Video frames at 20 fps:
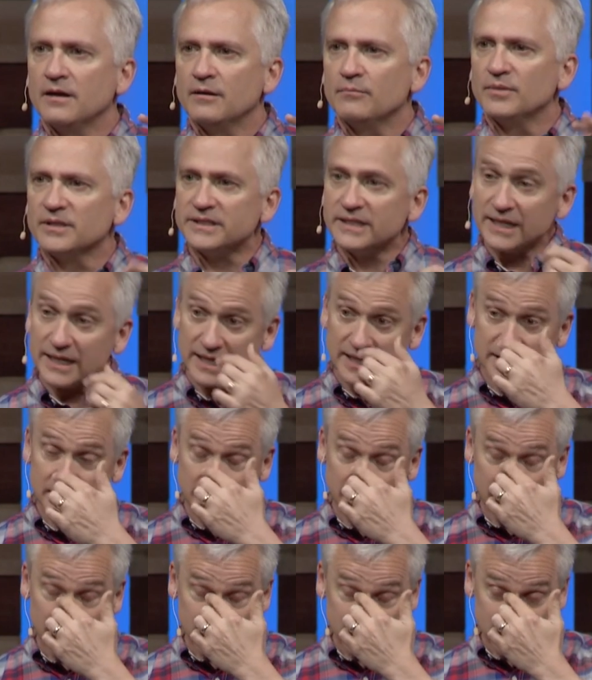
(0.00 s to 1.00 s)
But then into
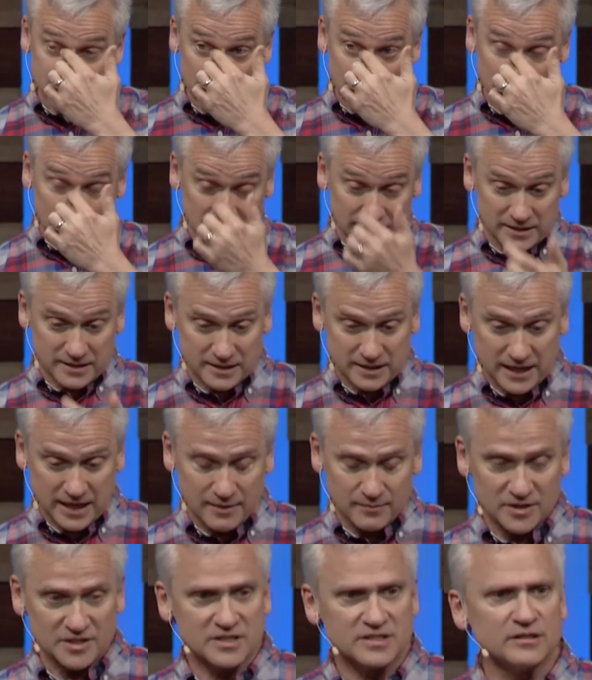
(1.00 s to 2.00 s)
that silence
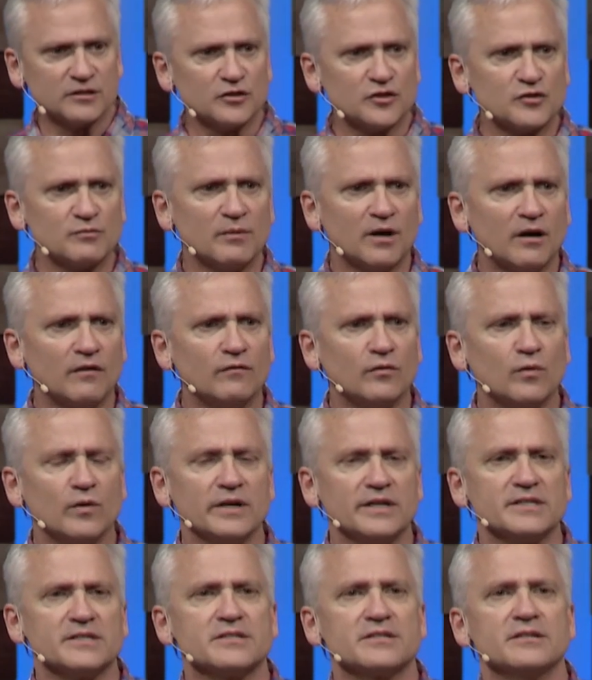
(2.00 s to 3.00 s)
came a still small
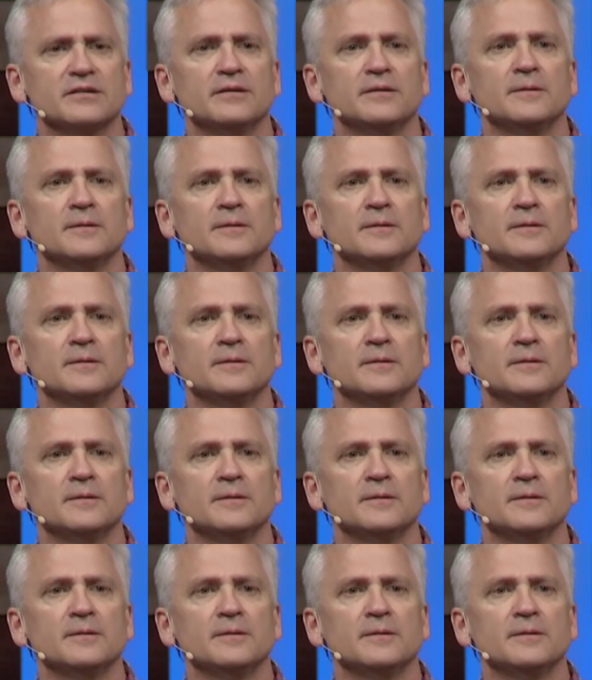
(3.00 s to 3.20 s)
voice.